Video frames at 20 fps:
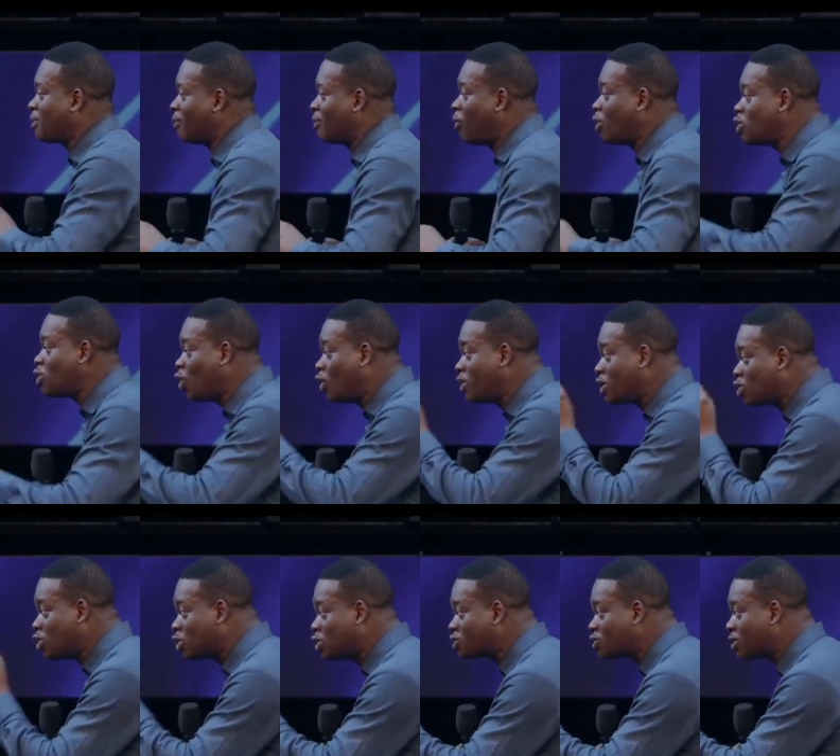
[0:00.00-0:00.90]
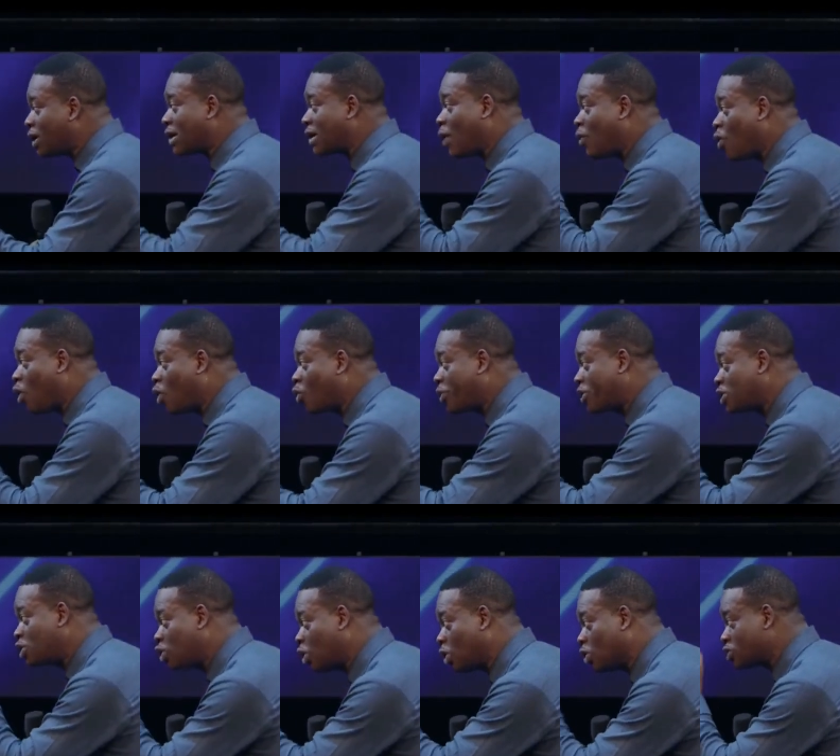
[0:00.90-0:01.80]
but the Holy Ghost that I work
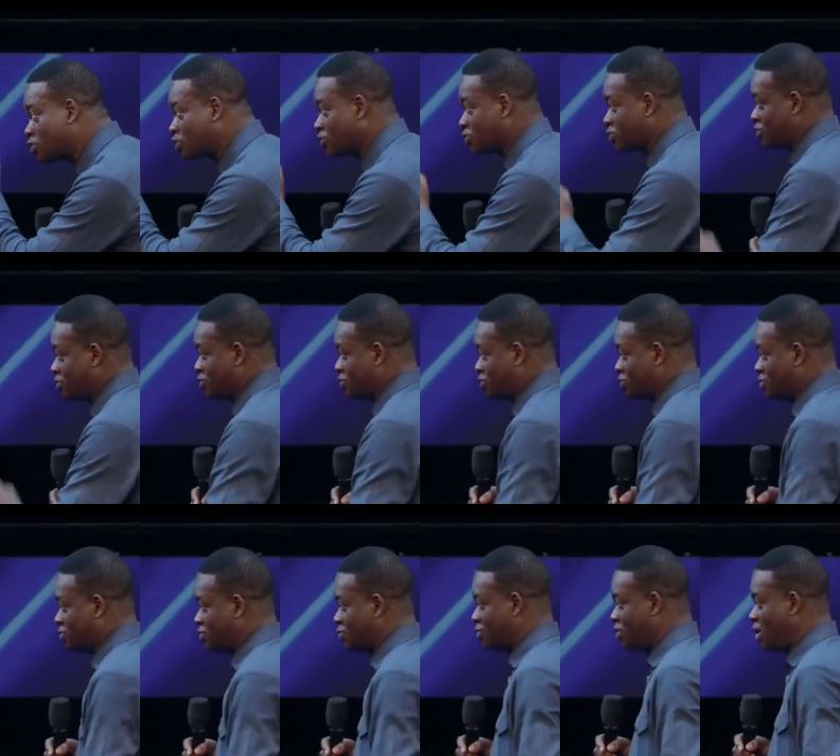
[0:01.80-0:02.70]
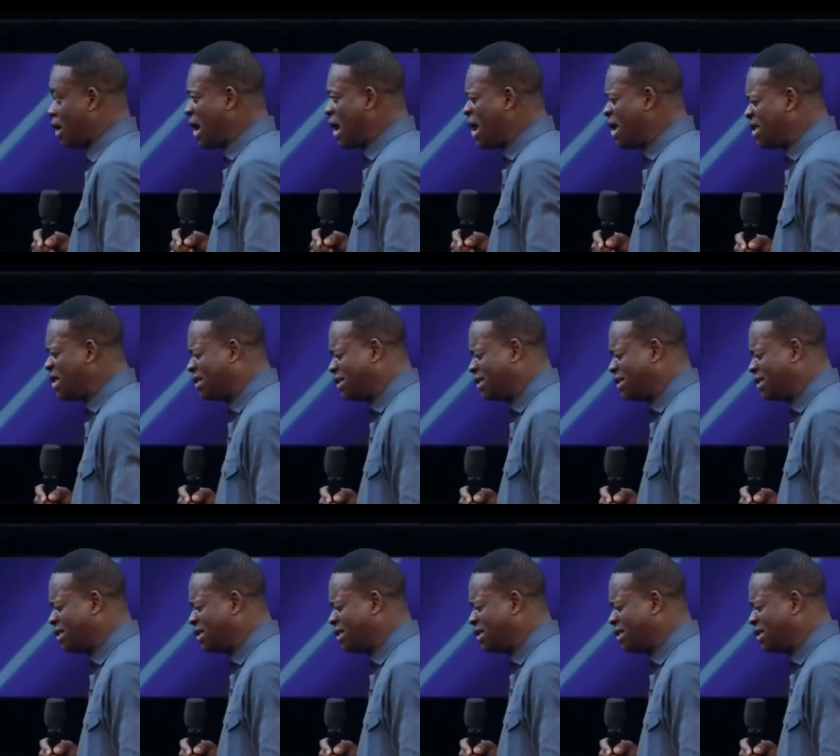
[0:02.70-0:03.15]
with does. Hey! You